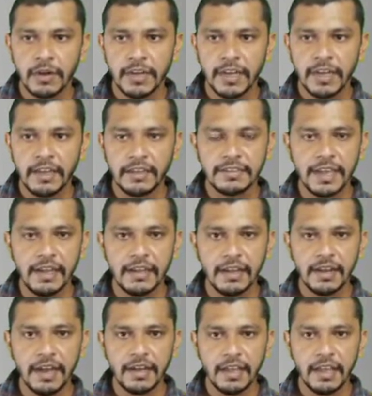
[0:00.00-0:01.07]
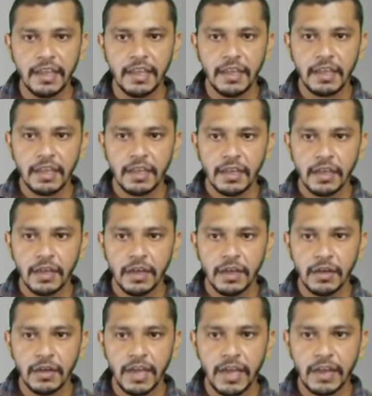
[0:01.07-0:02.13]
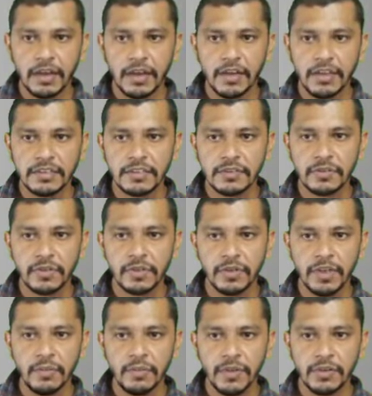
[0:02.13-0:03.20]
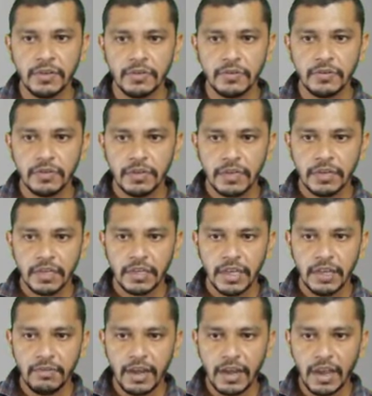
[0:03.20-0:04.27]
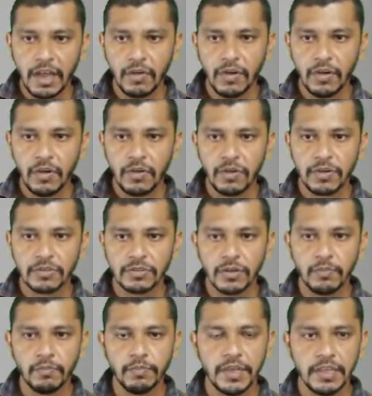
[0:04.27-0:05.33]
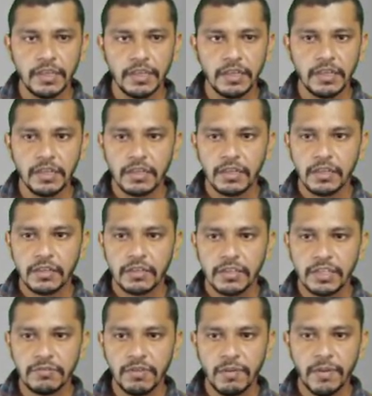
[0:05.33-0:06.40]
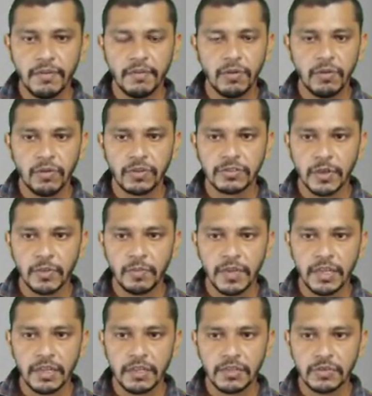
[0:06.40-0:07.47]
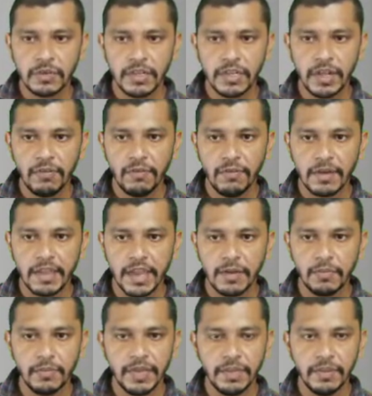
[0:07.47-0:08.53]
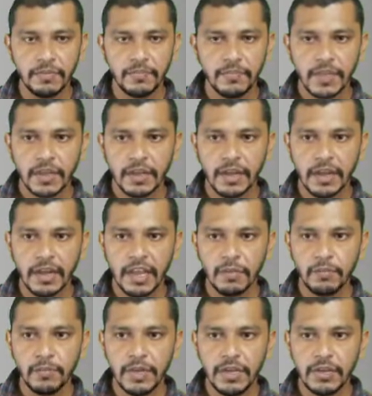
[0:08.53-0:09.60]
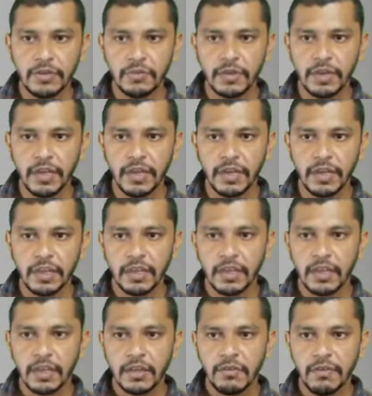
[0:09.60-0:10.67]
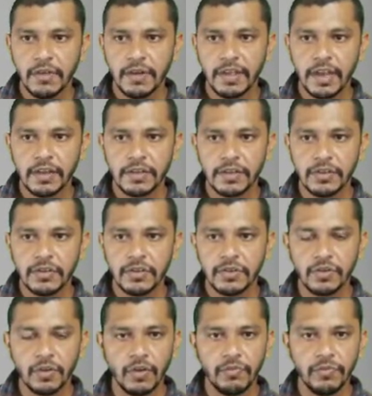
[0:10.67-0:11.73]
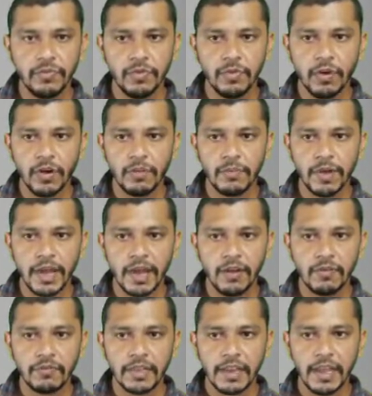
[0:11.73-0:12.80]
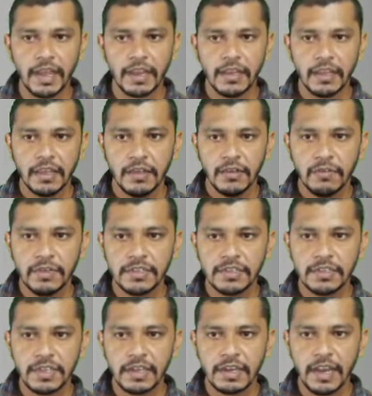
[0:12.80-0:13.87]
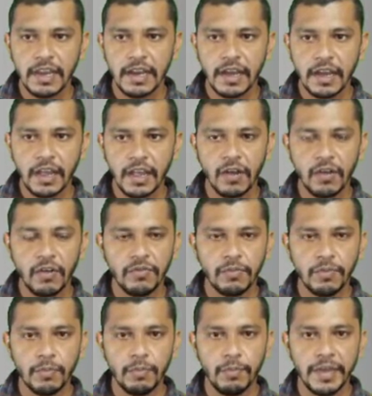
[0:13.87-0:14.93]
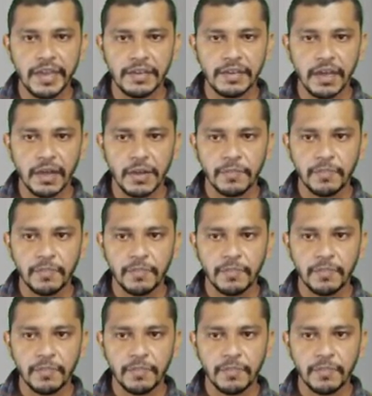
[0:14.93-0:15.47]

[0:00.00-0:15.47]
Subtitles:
taking center at a and radius is equal to a b2, give an arc on locus of b. This will be our locus of b. So here we will get b, connect b to a, we will get the top view or plan of the line, which is inclined at an angle of beta.